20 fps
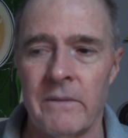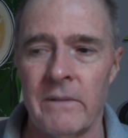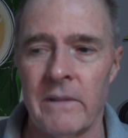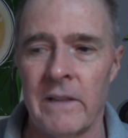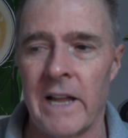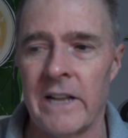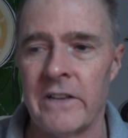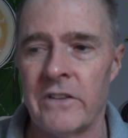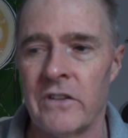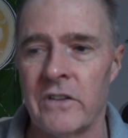
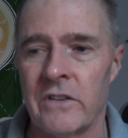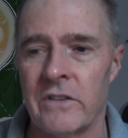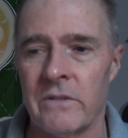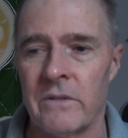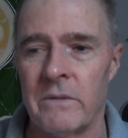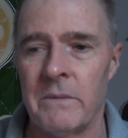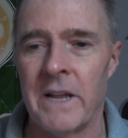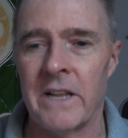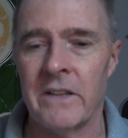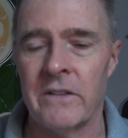lunches for
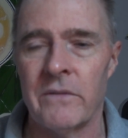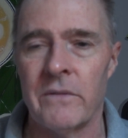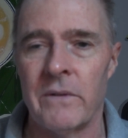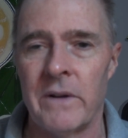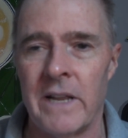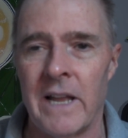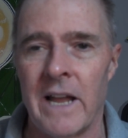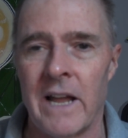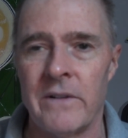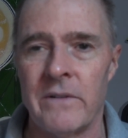about
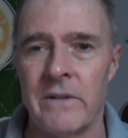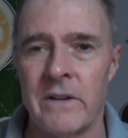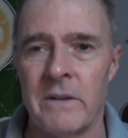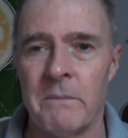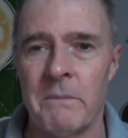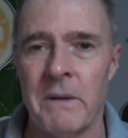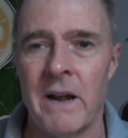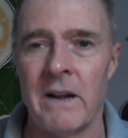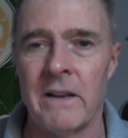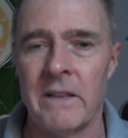300.
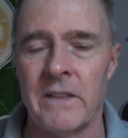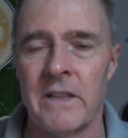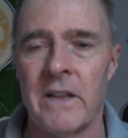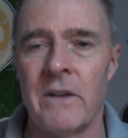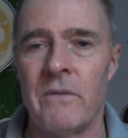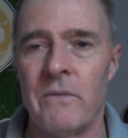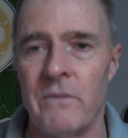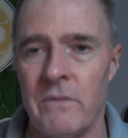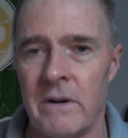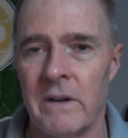Apparently they're
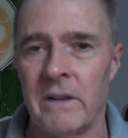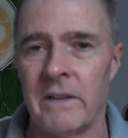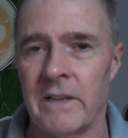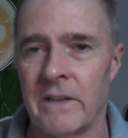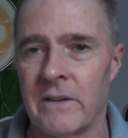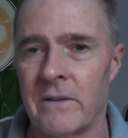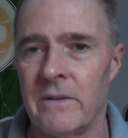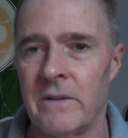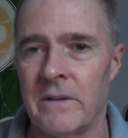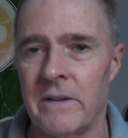really
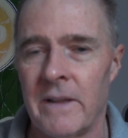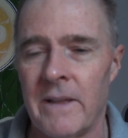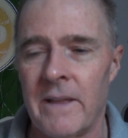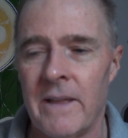good.